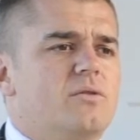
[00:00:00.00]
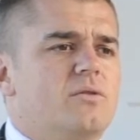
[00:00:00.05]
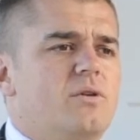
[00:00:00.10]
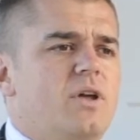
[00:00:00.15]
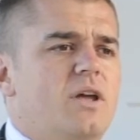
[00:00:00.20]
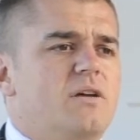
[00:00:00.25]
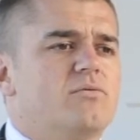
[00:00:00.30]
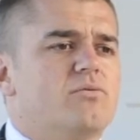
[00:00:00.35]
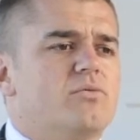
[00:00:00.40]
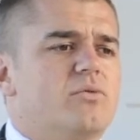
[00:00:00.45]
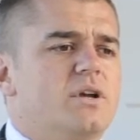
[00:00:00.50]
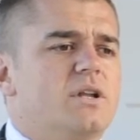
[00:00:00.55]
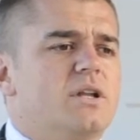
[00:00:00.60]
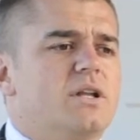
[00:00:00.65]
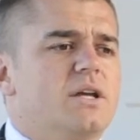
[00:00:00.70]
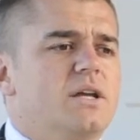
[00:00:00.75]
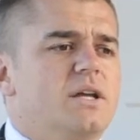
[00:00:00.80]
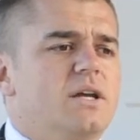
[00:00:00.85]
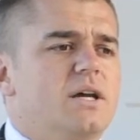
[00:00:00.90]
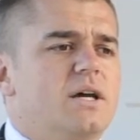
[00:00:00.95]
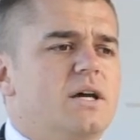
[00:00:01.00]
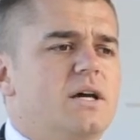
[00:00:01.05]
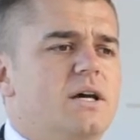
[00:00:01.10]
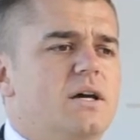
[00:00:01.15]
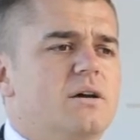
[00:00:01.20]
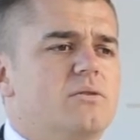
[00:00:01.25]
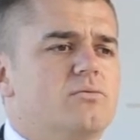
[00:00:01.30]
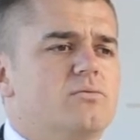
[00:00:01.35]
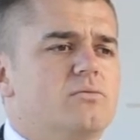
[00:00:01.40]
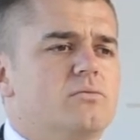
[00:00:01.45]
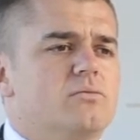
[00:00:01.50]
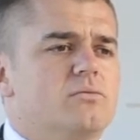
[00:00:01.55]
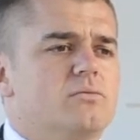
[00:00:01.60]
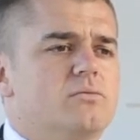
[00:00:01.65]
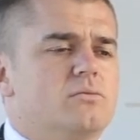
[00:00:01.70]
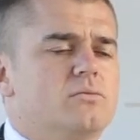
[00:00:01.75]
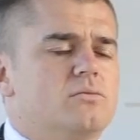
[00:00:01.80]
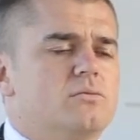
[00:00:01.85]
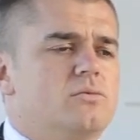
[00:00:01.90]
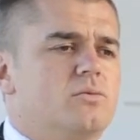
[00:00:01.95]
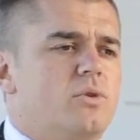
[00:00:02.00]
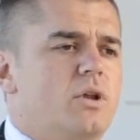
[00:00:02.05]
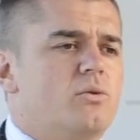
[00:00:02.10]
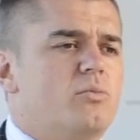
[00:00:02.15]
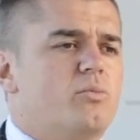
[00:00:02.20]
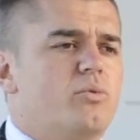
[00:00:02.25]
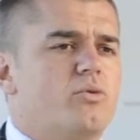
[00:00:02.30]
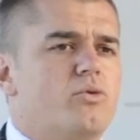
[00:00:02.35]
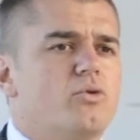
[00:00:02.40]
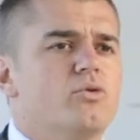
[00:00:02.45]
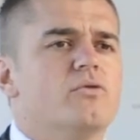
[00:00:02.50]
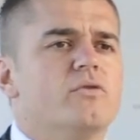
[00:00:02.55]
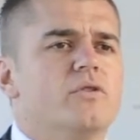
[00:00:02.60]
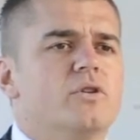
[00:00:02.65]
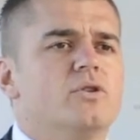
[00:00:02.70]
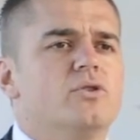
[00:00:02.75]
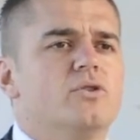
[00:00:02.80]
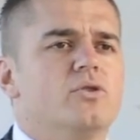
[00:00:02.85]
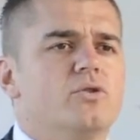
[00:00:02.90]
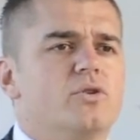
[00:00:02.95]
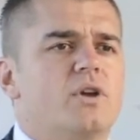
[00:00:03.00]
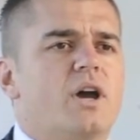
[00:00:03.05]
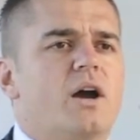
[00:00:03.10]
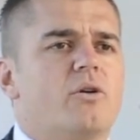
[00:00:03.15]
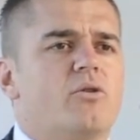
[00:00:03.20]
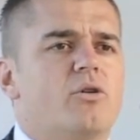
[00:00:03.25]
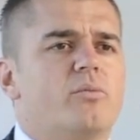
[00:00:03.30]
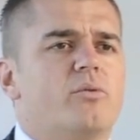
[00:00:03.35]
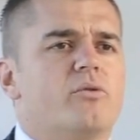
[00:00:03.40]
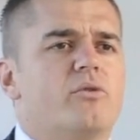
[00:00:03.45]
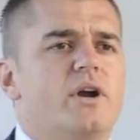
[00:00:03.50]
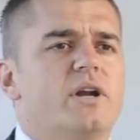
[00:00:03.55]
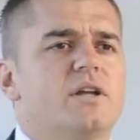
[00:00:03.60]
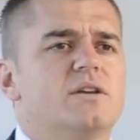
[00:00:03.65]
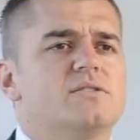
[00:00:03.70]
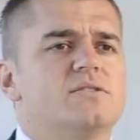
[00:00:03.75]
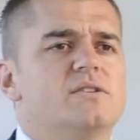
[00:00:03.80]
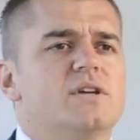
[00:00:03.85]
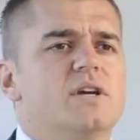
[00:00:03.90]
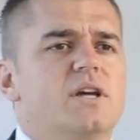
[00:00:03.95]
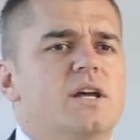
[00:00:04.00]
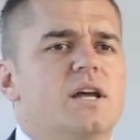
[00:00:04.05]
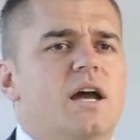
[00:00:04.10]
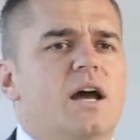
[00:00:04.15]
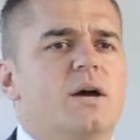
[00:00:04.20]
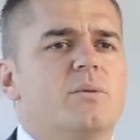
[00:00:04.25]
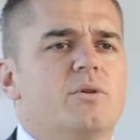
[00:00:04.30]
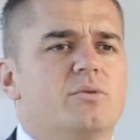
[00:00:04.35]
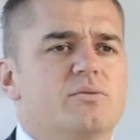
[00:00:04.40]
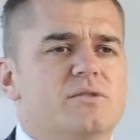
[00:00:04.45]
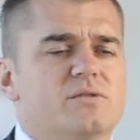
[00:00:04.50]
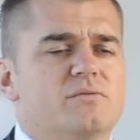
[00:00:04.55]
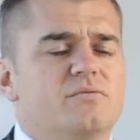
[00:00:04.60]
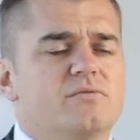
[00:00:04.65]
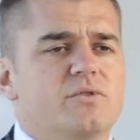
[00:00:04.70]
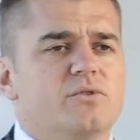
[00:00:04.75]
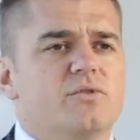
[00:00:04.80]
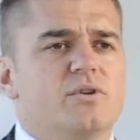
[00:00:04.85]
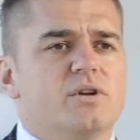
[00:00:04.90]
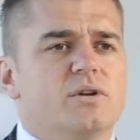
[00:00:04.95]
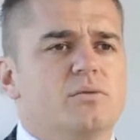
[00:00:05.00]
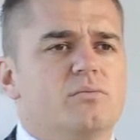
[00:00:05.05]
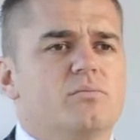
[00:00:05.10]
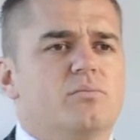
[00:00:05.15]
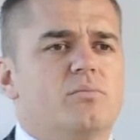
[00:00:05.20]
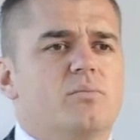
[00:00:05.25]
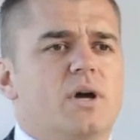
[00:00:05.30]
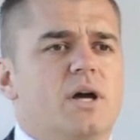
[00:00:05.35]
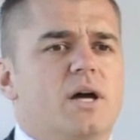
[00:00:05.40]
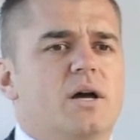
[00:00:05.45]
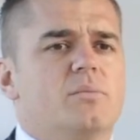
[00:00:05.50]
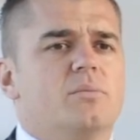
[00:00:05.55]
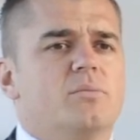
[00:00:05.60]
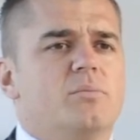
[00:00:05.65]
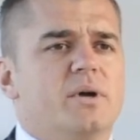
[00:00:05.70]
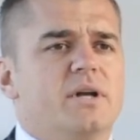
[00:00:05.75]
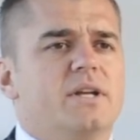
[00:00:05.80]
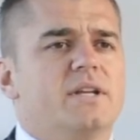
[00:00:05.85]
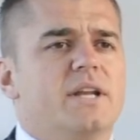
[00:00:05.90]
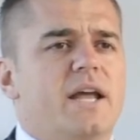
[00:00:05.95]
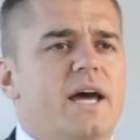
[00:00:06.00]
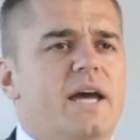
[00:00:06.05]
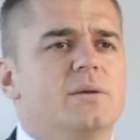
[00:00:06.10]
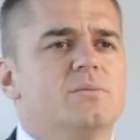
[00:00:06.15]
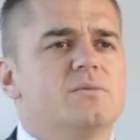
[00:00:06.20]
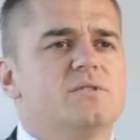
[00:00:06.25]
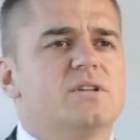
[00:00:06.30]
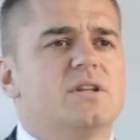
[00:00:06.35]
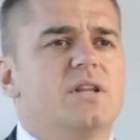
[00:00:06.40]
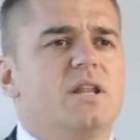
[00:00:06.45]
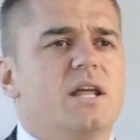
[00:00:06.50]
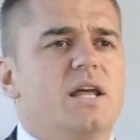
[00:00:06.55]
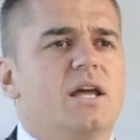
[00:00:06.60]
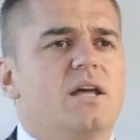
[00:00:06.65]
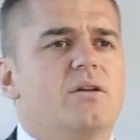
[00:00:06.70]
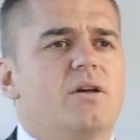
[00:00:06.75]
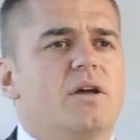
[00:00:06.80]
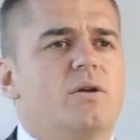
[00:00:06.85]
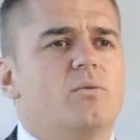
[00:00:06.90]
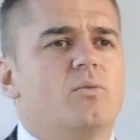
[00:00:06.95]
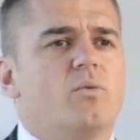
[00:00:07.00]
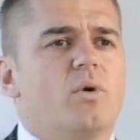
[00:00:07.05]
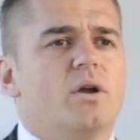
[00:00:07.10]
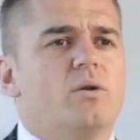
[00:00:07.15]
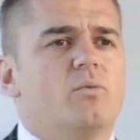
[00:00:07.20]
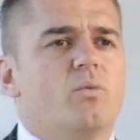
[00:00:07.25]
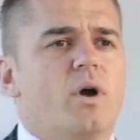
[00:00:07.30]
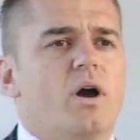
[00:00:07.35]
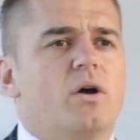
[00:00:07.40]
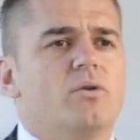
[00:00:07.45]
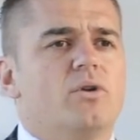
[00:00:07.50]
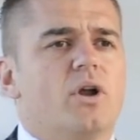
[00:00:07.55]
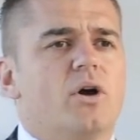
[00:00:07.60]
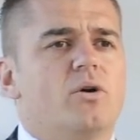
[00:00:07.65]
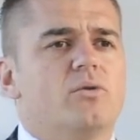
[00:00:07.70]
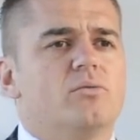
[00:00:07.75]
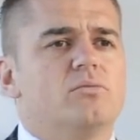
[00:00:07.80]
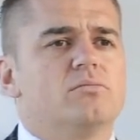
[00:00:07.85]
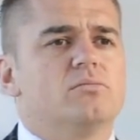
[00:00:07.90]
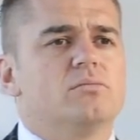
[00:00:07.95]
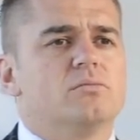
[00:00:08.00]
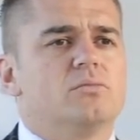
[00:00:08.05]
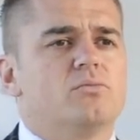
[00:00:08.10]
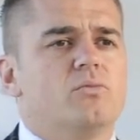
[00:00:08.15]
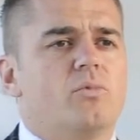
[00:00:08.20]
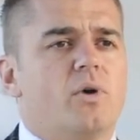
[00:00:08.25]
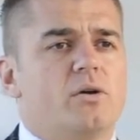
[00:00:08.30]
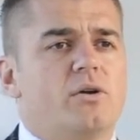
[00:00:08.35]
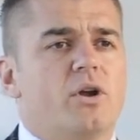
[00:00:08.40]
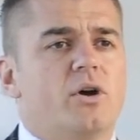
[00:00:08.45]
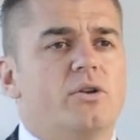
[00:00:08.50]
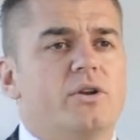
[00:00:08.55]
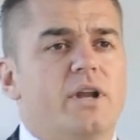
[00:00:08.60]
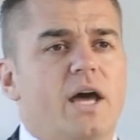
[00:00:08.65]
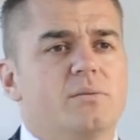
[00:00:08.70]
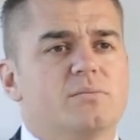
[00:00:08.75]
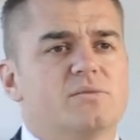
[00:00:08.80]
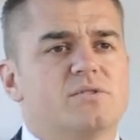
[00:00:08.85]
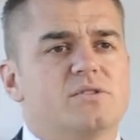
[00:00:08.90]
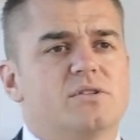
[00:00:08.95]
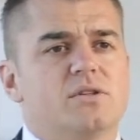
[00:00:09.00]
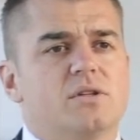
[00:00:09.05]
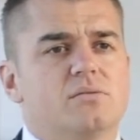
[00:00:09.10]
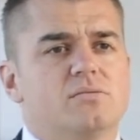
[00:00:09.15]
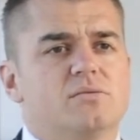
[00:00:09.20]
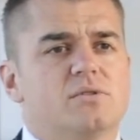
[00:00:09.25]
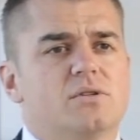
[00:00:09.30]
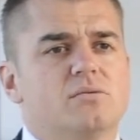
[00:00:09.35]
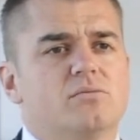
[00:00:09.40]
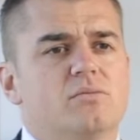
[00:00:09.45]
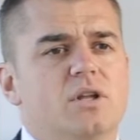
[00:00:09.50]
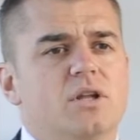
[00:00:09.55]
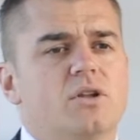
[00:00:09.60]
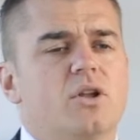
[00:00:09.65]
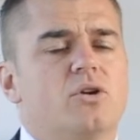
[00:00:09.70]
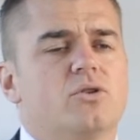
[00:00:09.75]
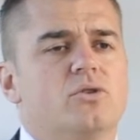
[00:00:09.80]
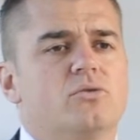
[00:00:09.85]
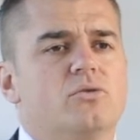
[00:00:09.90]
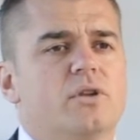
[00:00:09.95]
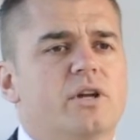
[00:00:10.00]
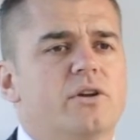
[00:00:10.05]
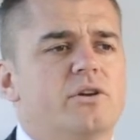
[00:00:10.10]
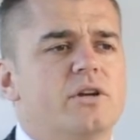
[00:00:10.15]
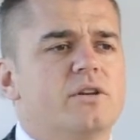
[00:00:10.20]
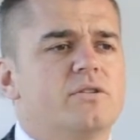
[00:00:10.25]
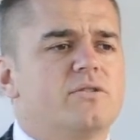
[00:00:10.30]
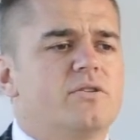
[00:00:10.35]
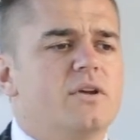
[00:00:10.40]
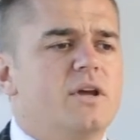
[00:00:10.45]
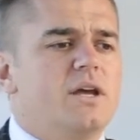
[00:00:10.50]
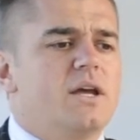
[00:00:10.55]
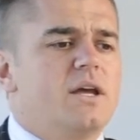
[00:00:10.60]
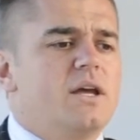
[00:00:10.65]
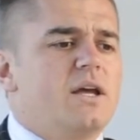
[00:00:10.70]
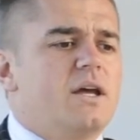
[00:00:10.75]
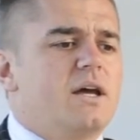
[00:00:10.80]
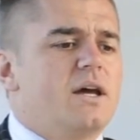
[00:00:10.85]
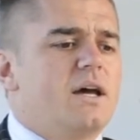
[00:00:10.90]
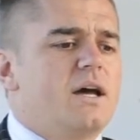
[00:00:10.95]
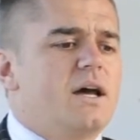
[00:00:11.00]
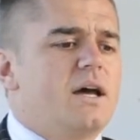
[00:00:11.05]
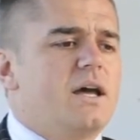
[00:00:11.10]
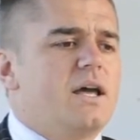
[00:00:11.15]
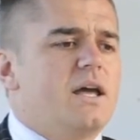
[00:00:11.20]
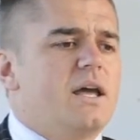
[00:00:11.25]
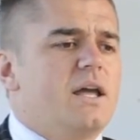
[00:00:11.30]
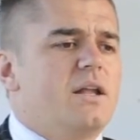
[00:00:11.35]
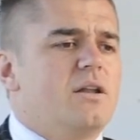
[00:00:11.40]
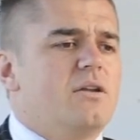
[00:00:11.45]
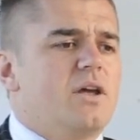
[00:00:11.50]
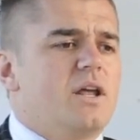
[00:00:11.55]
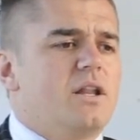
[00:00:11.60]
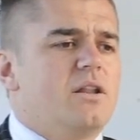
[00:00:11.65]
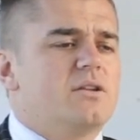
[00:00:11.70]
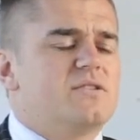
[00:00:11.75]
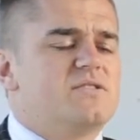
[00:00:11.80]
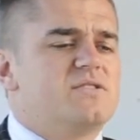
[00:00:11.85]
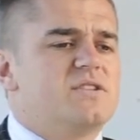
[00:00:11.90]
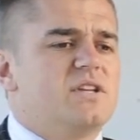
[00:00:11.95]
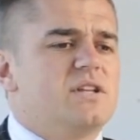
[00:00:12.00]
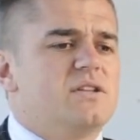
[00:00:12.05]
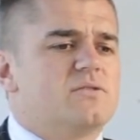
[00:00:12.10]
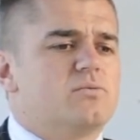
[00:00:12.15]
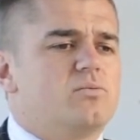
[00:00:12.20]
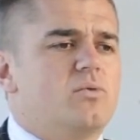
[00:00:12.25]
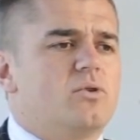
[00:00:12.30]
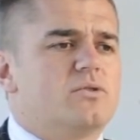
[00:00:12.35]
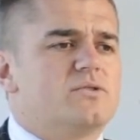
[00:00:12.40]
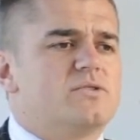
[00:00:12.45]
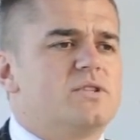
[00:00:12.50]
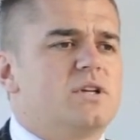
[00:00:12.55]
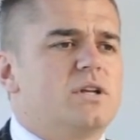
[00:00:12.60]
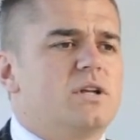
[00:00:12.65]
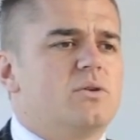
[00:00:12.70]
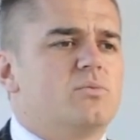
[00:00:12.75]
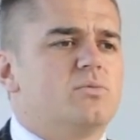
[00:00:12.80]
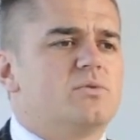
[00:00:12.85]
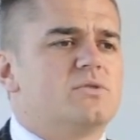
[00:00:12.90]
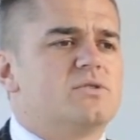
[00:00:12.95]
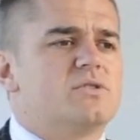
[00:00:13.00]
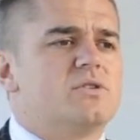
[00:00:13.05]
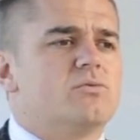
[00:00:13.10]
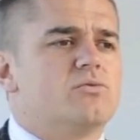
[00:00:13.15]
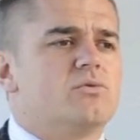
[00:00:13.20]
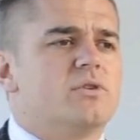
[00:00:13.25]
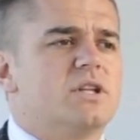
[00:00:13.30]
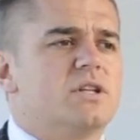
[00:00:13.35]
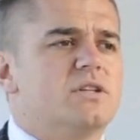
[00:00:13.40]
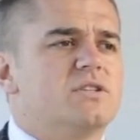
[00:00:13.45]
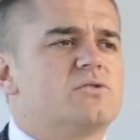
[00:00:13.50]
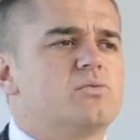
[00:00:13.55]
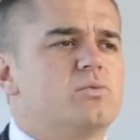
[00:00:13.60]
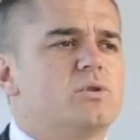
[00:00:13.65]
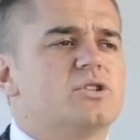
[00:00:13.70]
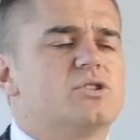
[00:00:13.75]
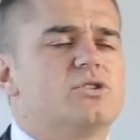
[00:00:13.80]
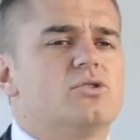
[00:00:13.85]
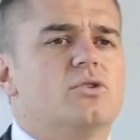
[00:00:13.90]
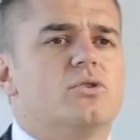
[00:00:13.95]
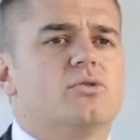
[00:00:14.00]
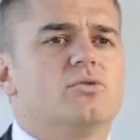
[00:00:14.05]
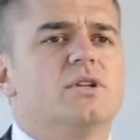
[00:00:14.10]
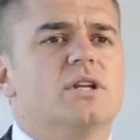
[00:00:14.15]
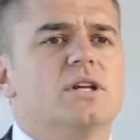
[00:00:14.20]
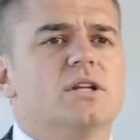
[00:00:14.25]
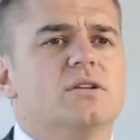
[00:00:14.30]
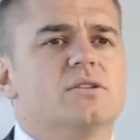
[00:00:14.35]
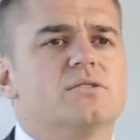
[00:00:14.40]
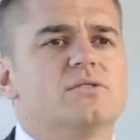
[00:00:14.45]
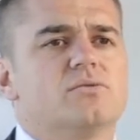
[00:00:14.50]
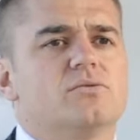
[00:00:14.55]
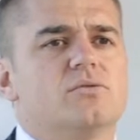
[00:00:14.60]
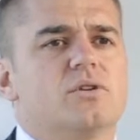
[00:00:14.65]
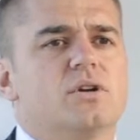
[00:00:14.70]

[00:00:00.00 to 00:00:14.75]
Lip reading: have really they were proven new car operators. There were some very big names in there and well-known names to their local areas. And the sense was that it was the really switched-on dealers